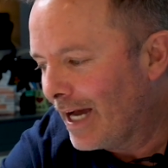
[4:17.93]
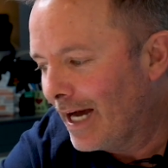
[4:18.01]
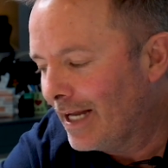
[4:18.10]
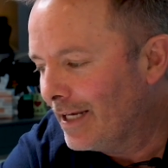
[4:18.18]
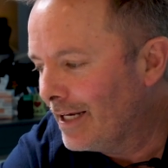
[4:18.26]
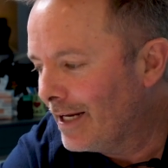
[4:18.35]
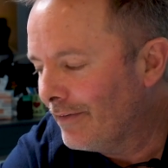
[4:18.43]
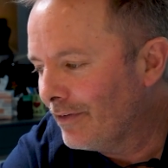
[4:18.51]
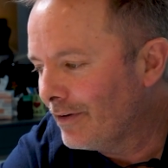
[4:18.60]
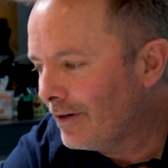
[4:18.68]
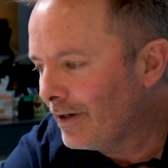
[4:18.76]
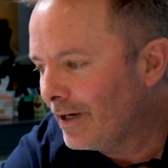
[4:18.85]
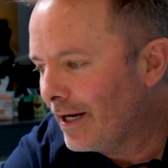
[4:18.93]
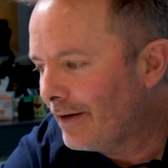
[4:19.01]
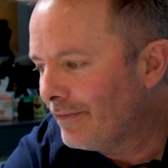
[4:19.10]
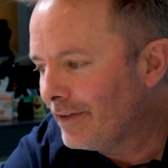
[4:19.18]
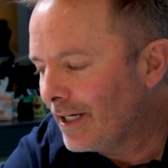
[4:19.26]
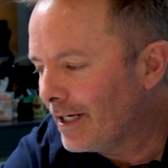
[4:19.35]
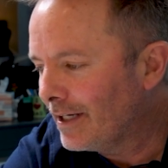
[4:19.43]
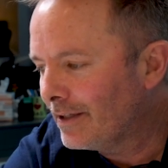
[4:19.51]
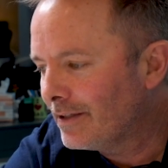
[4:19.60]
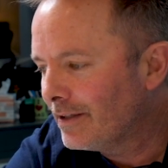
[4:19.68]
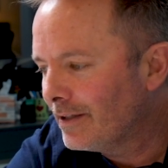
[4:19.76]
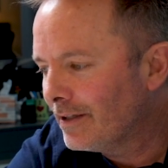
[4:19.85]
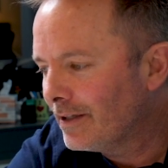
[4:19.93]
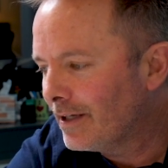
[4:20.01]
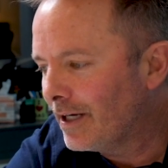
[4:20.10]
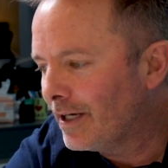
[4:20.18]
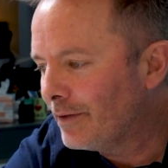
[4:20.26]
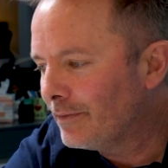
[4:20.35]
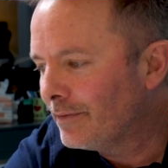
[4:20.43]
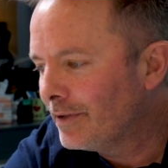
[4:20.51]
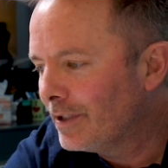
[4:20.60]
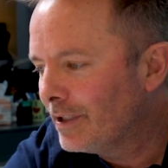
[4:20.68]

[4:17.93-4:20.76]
I never have liked. Um,